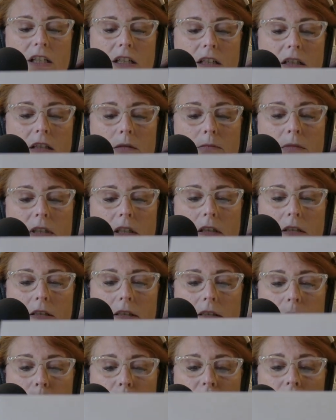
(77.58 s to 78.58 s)

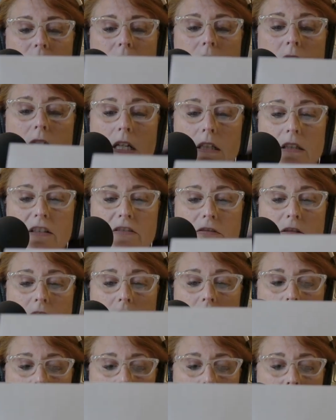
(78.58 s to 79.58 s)
as opposed to Nelly
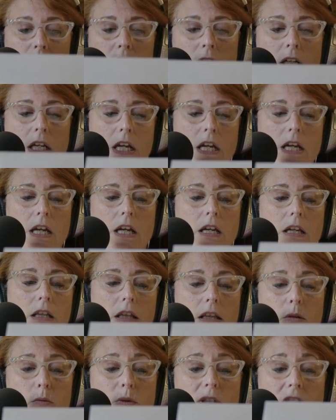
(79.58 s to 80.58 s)
Furtado.
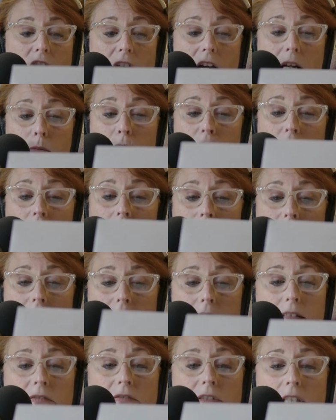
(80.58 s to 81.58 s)
And there was job
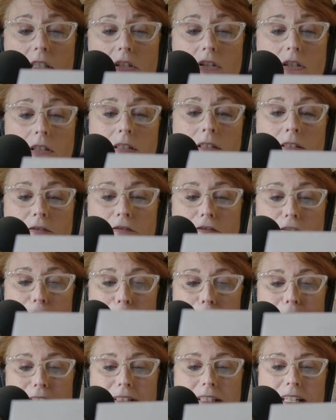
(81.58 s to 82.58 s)
loss, eviction,
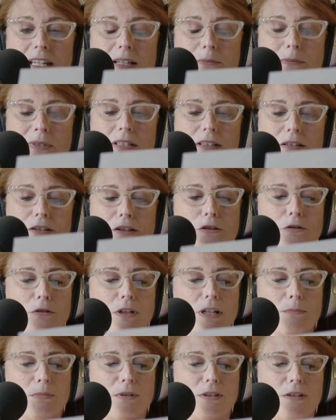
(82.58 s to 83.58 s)
food stamps, and other
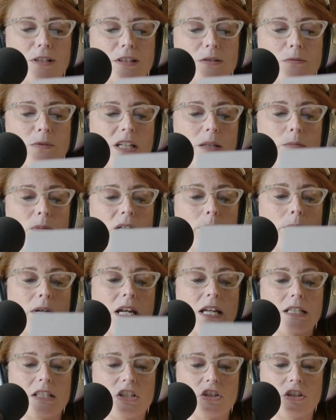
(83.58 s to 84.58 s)
crap along the way. But I
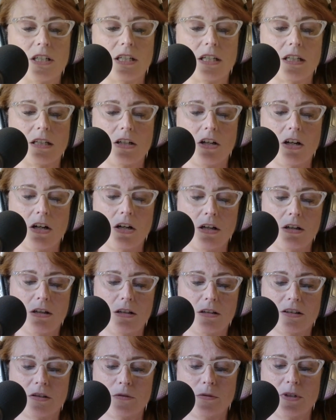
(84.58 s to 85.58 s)
managed to get
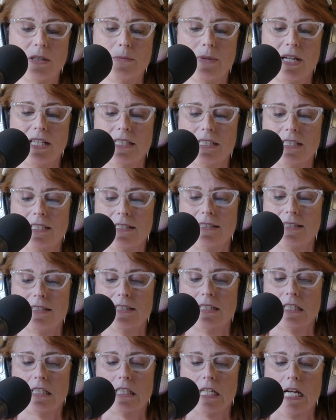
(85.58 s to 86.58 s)
all 3 of my kids
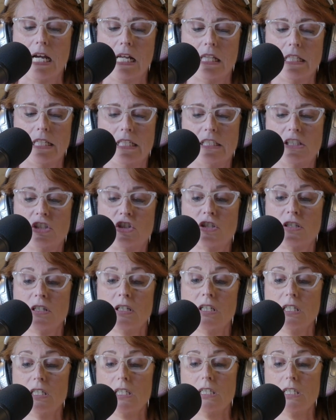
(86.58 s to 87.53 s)
into college.